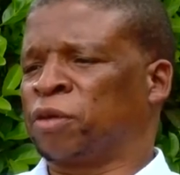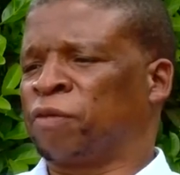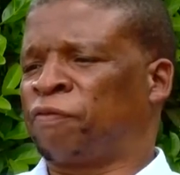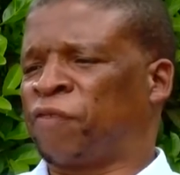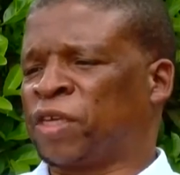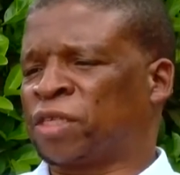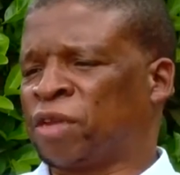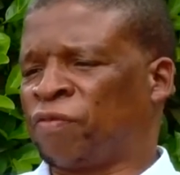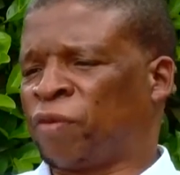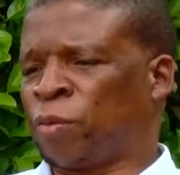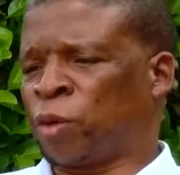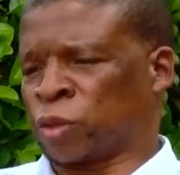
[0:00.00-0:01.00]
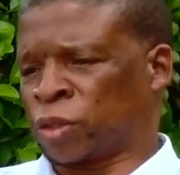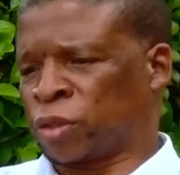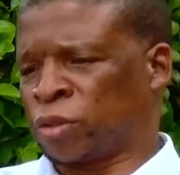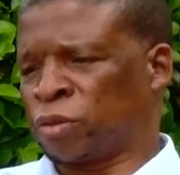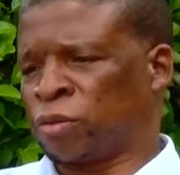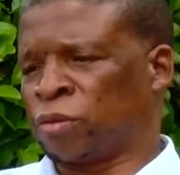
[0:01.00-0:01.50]
First and
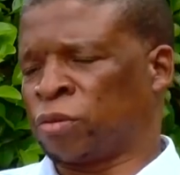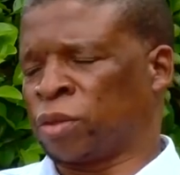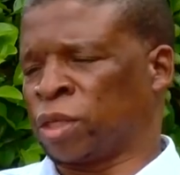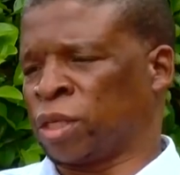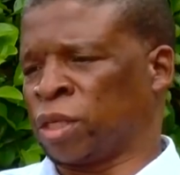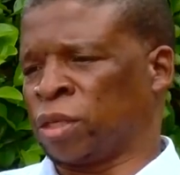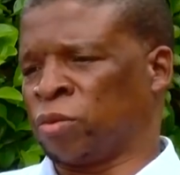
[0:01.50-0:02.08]
foremost, we